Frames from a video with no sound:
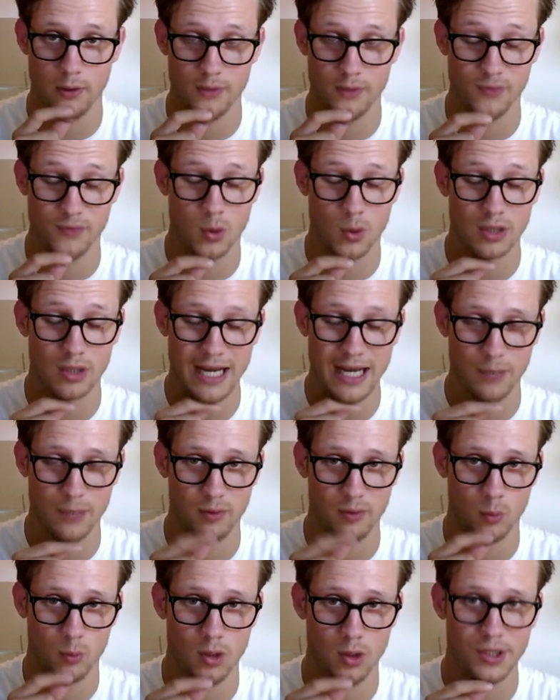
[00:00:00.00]
collide with a
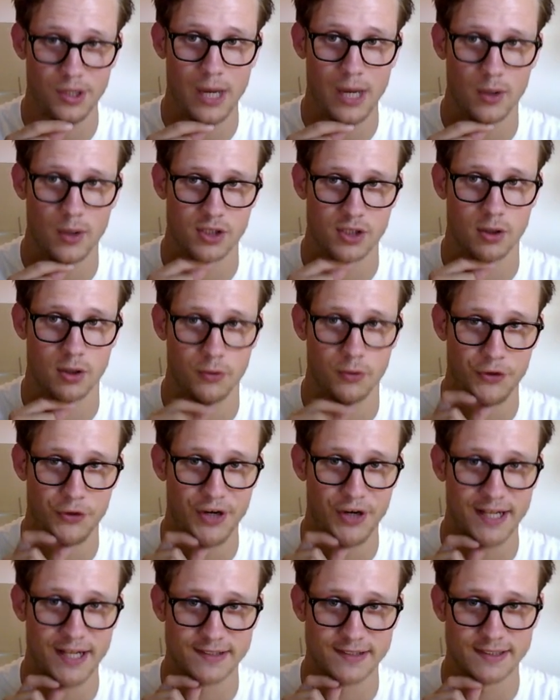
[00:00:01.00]
wall now, I should go to the
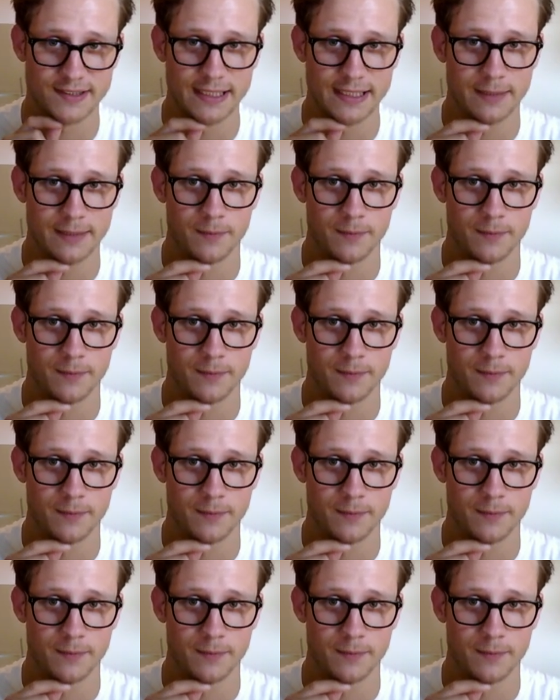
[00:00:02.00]
next scene.